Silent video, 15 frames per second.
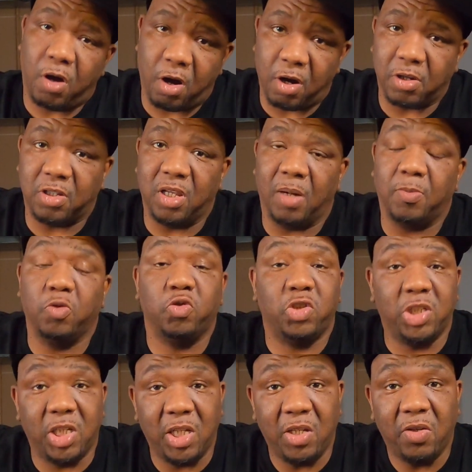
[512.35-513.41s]

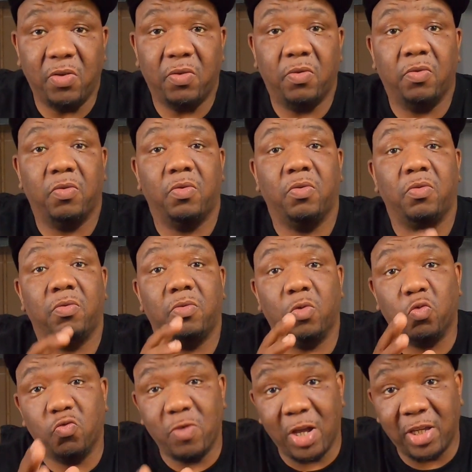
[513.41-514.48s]
RGG,
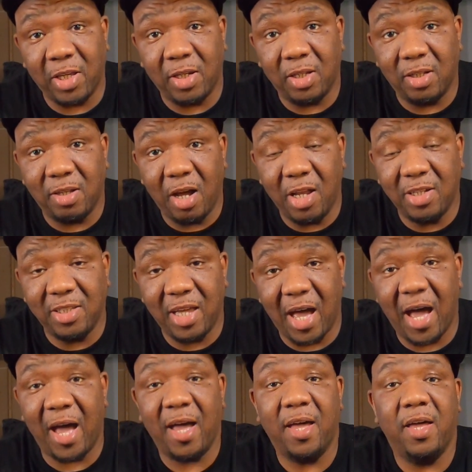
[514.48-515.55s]
the regular gun
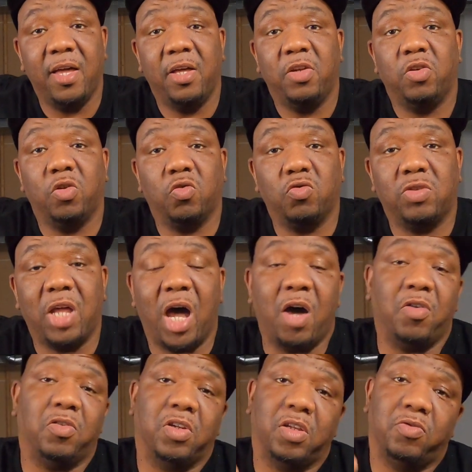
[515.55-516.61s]
guy. No
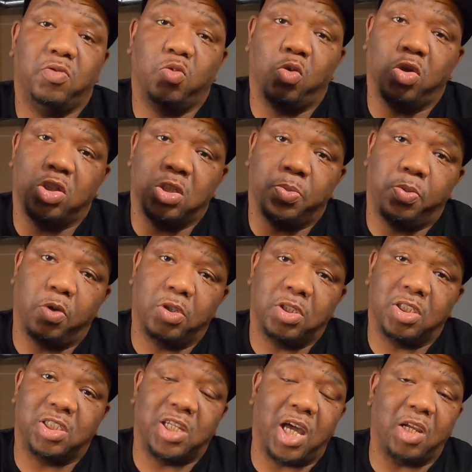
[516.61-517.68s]
doubt you want to support
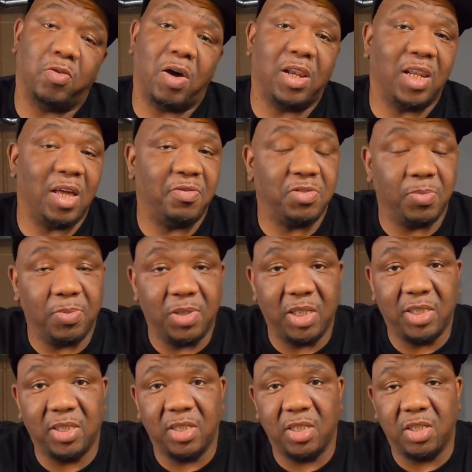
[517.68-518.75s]
the channel. I left some
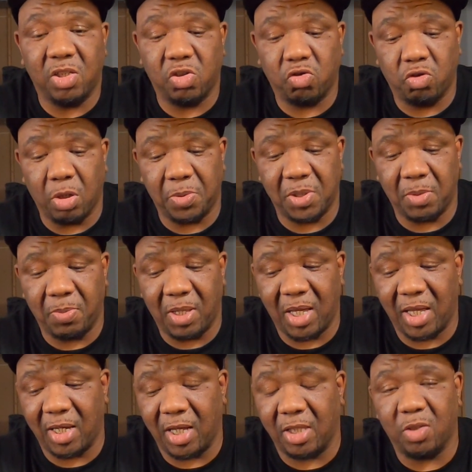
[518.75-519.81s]
links in the description,
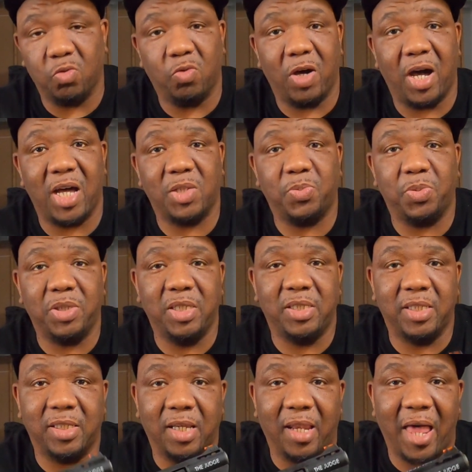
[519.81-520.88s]
man. Otherwise,
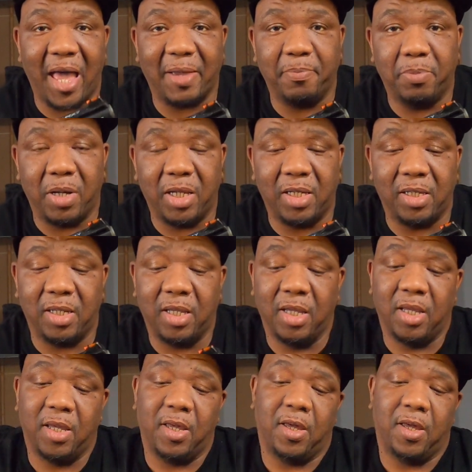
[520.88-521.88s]
please hit the like button.